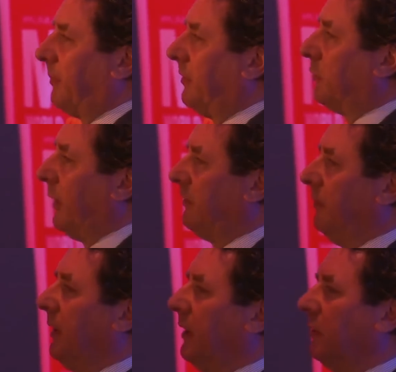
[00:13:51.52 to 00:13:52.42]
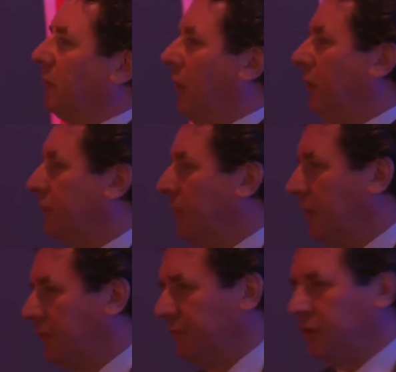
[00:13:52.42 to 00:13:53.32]
up to $20 million
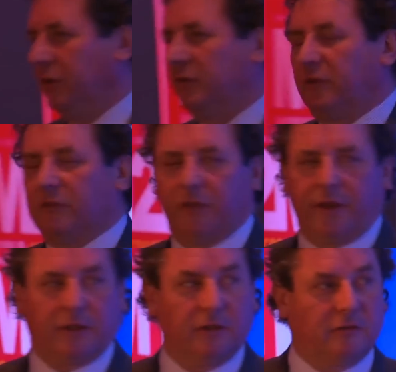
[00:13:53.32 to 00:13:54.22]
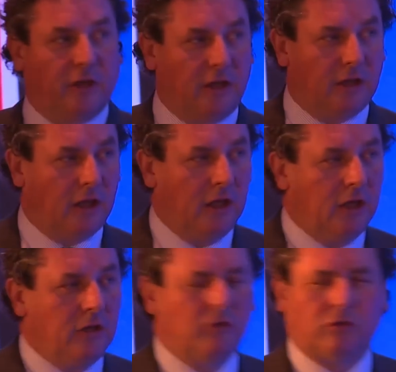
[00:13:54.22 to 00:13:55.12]
worth of goods inside a
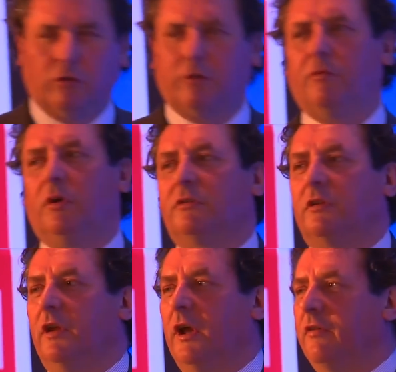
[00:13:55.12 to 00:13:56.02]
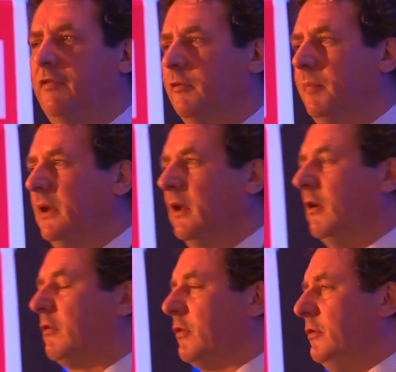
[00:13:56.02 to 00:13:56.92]
container, you sort of want to know if there's been
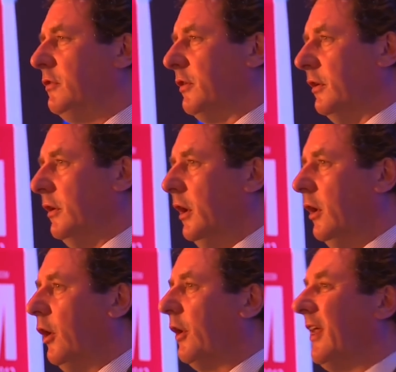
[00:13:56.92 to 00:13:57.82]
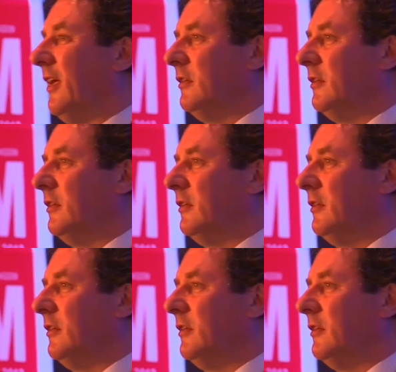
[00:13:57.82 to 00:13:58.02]
an intrusion on it